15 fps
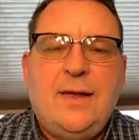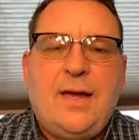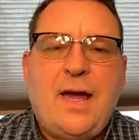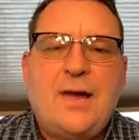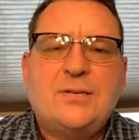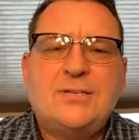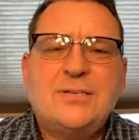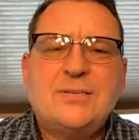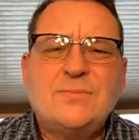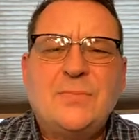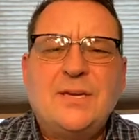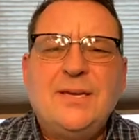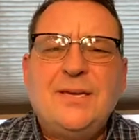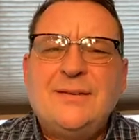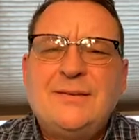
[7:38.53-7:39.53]
I just
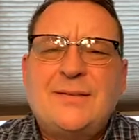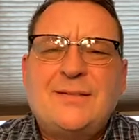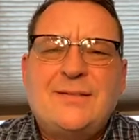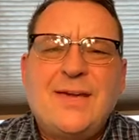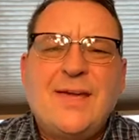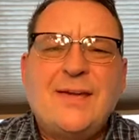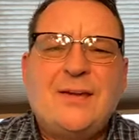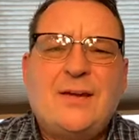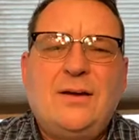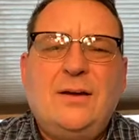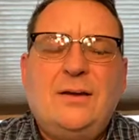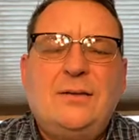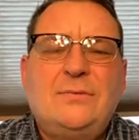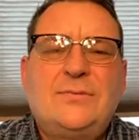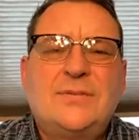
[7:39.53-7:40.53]
began to think
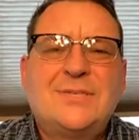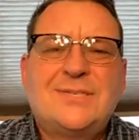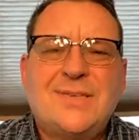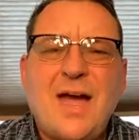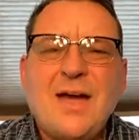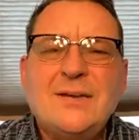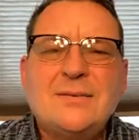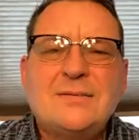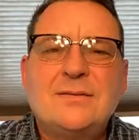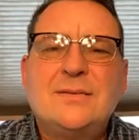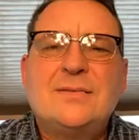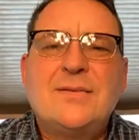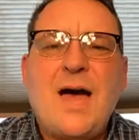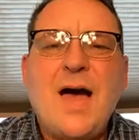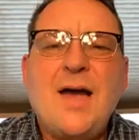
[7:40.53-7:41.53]
of the signs of the
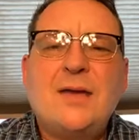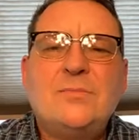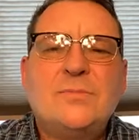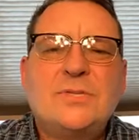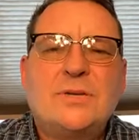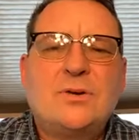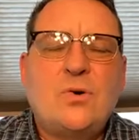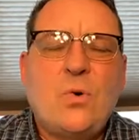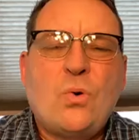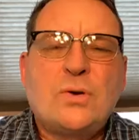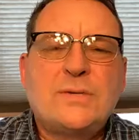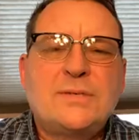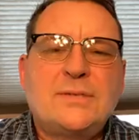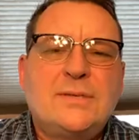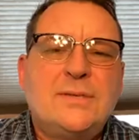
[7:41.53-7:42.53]
times. And of
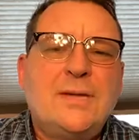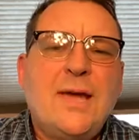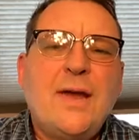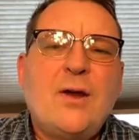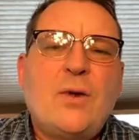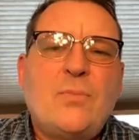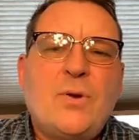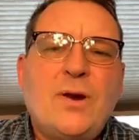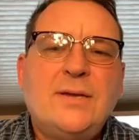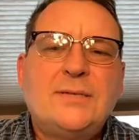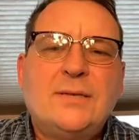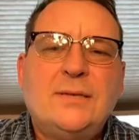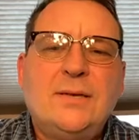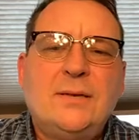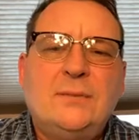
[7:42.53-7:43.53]
course, today our
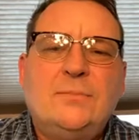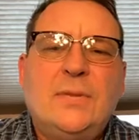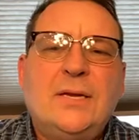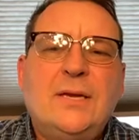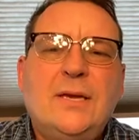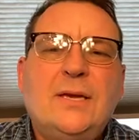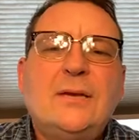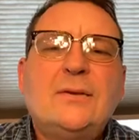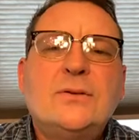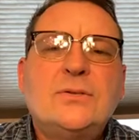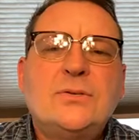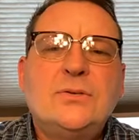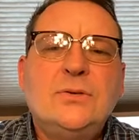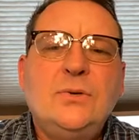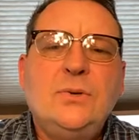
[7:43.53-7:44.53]
president began
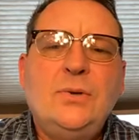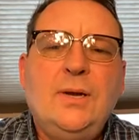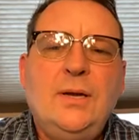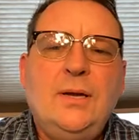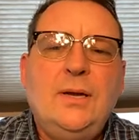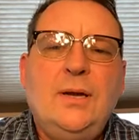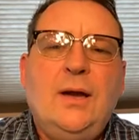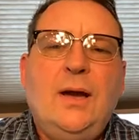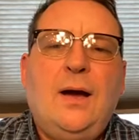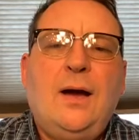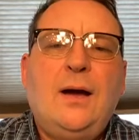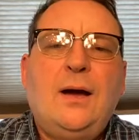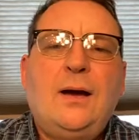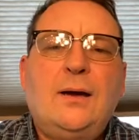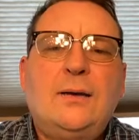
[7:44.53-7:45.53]
to
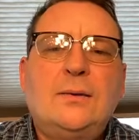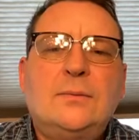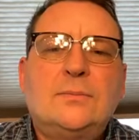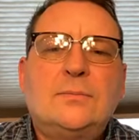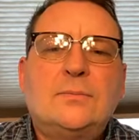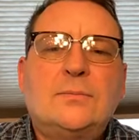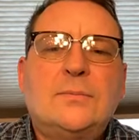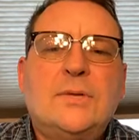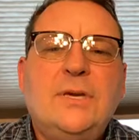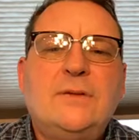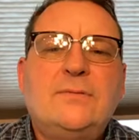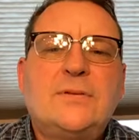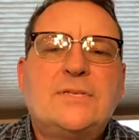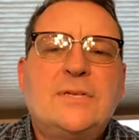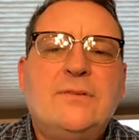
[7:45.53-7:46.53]
uh,
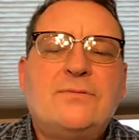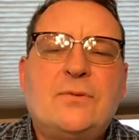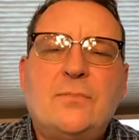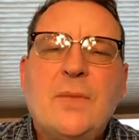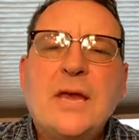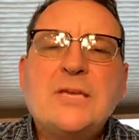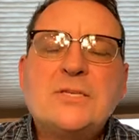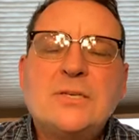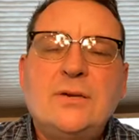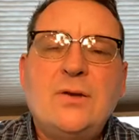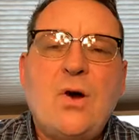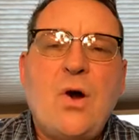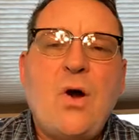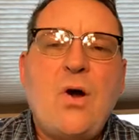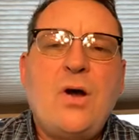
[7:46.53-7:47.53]
give us information
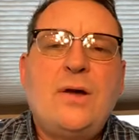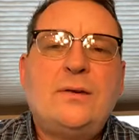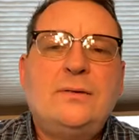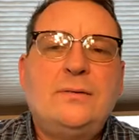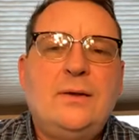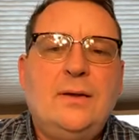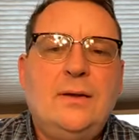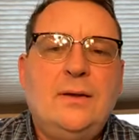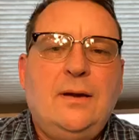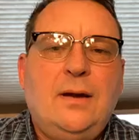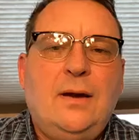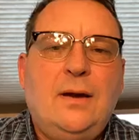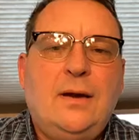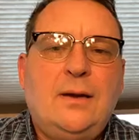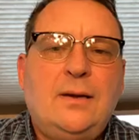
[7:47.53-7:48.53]
on
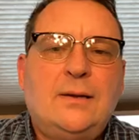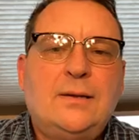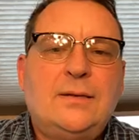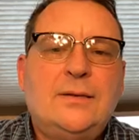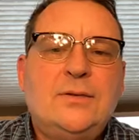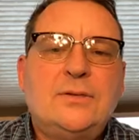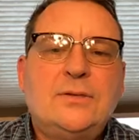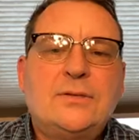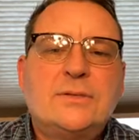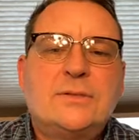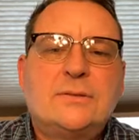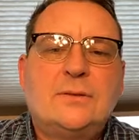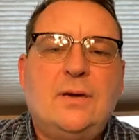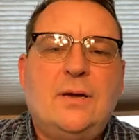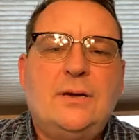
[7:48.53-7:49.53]
uh,
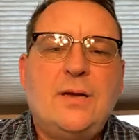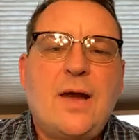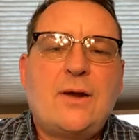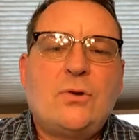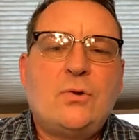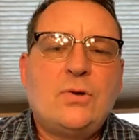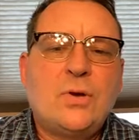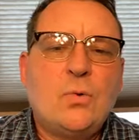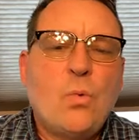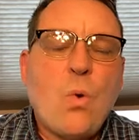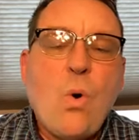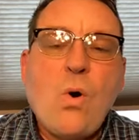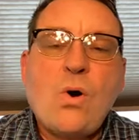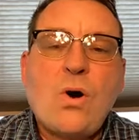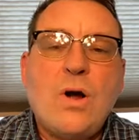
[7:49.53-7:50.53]
his uh, not only
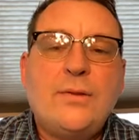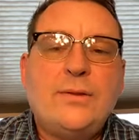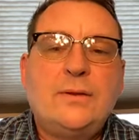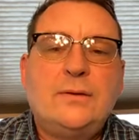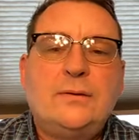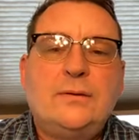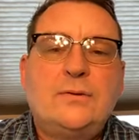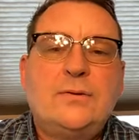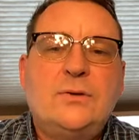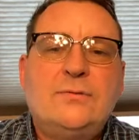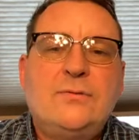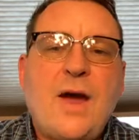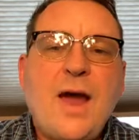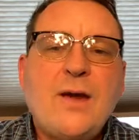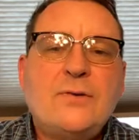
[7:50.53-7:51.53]
war on the, the
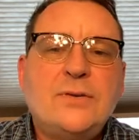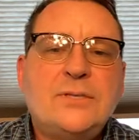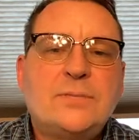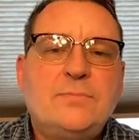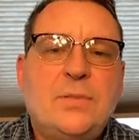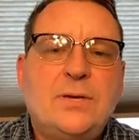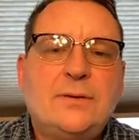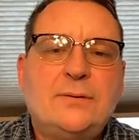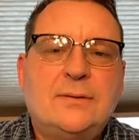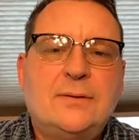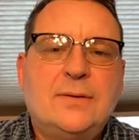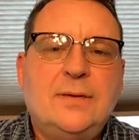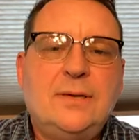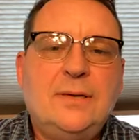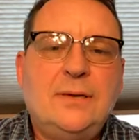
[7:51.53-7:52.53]
virus, but
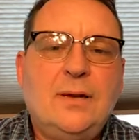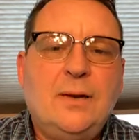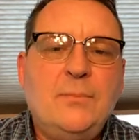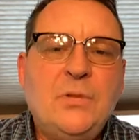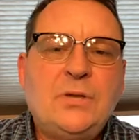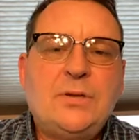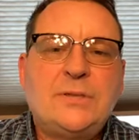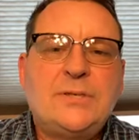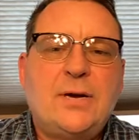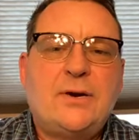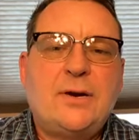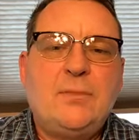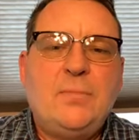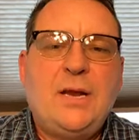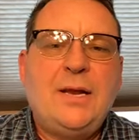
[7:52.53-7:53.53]
the uh,
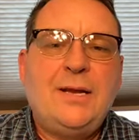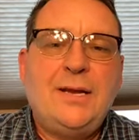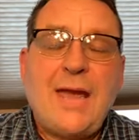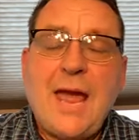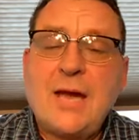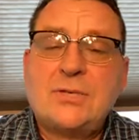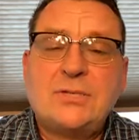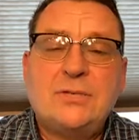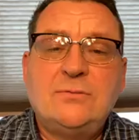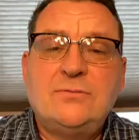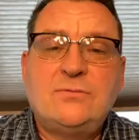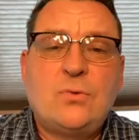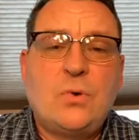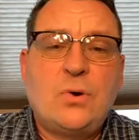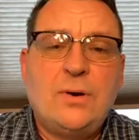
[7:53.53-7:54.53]
military being in action
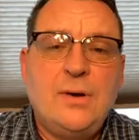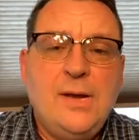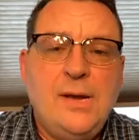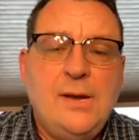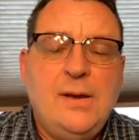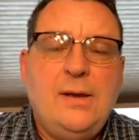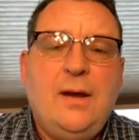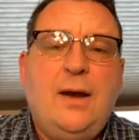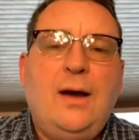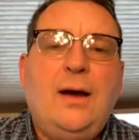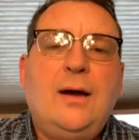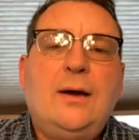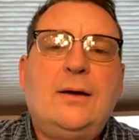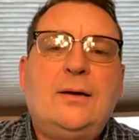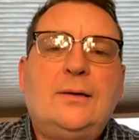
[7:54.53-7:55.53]
for
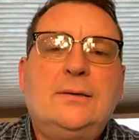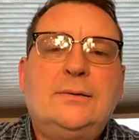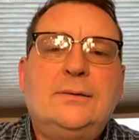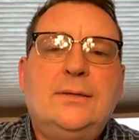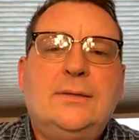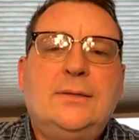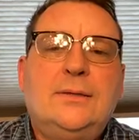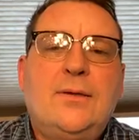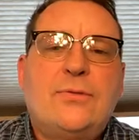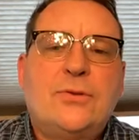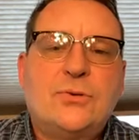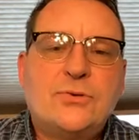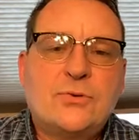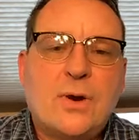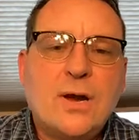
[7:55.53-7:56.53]
uh,
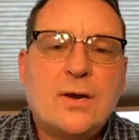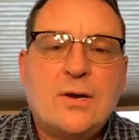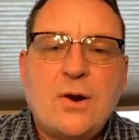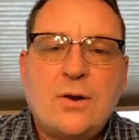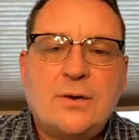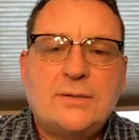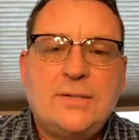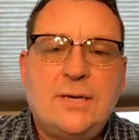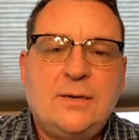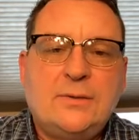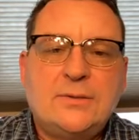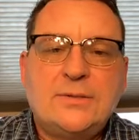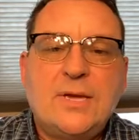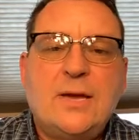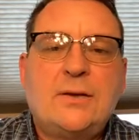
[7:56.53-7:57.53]
the drug
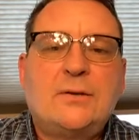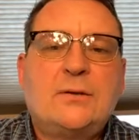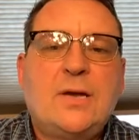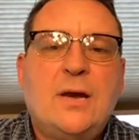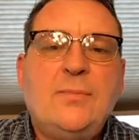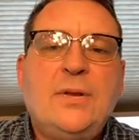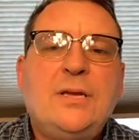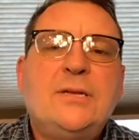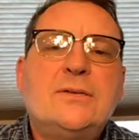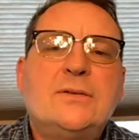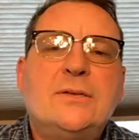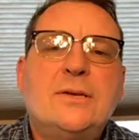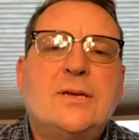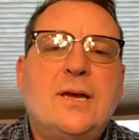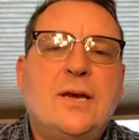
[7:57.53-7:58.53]
cartels that are coming
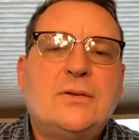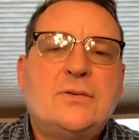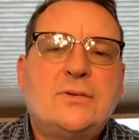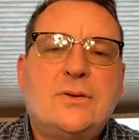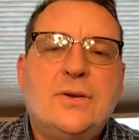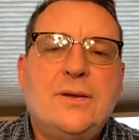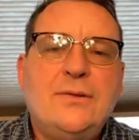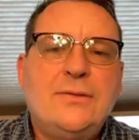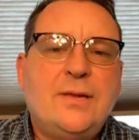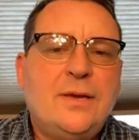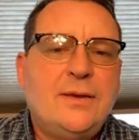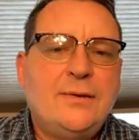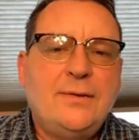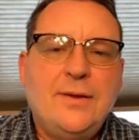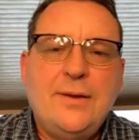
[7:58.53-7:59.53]
into the country, and
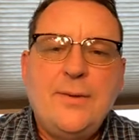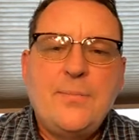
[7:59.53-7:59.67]
then